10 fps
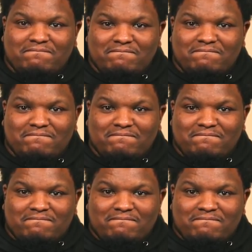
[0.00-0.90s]

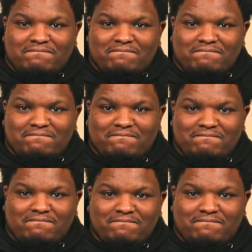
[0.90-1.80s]

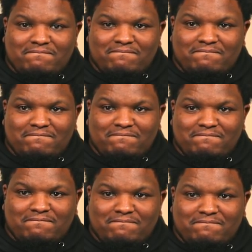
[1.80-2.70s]

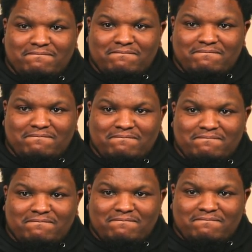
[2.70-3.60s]

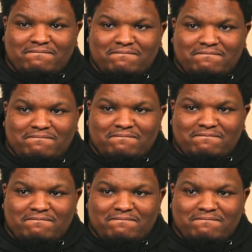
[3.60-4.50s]

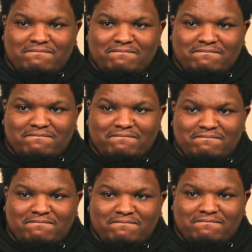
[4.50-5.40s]
(silent)